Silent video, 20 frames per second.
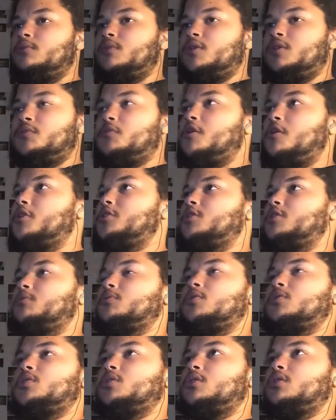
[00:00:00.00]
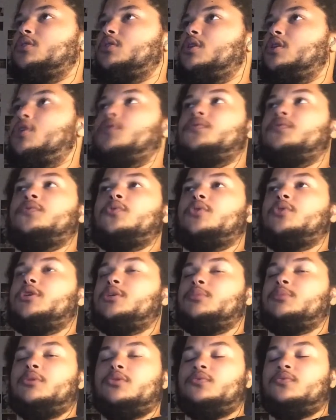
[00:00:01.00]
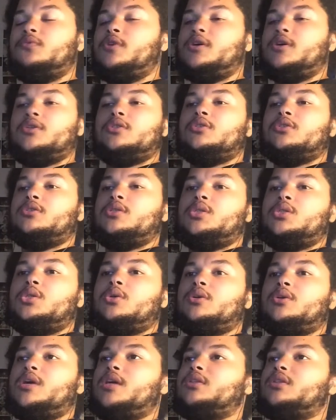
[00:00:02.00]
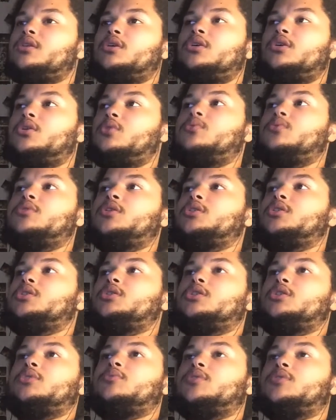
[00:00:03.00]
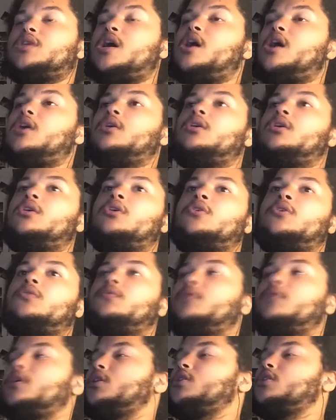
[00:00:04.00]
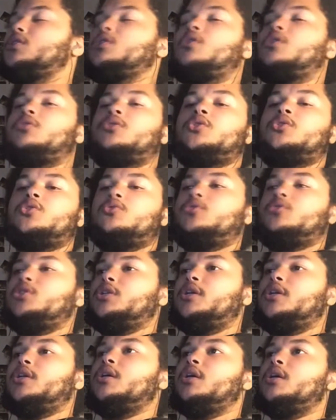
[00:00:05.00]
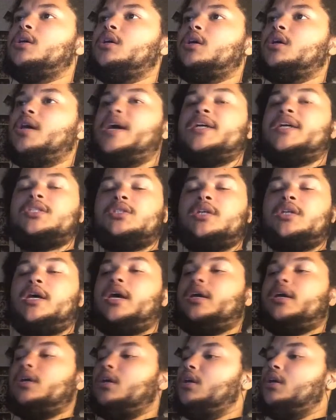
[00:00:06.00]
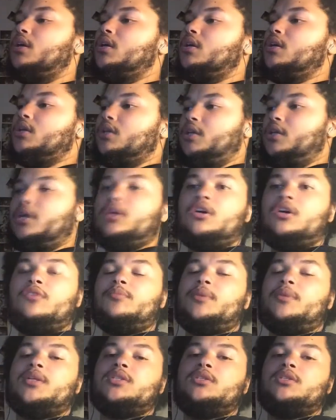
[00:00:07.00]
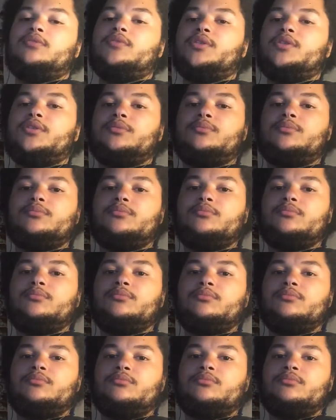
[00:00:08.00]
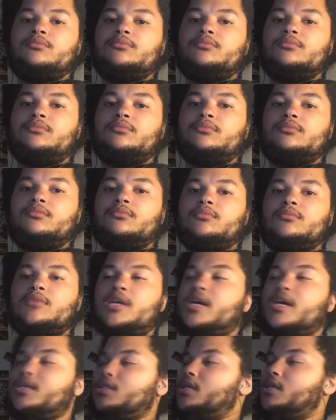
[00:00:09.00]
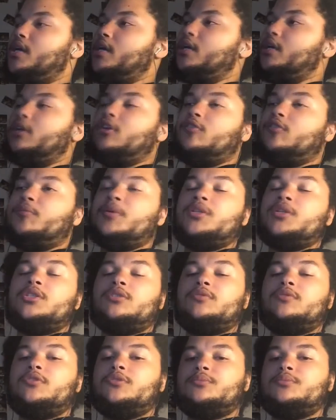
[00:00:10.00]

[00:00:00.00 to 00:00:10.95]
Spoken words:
As far as I'm concerned, all four of these motherfuckers is a joke. I think Goldust should just retire. Fuck this Golden Truth shit. Hashtag get off my TV. Hashtag get off my TV.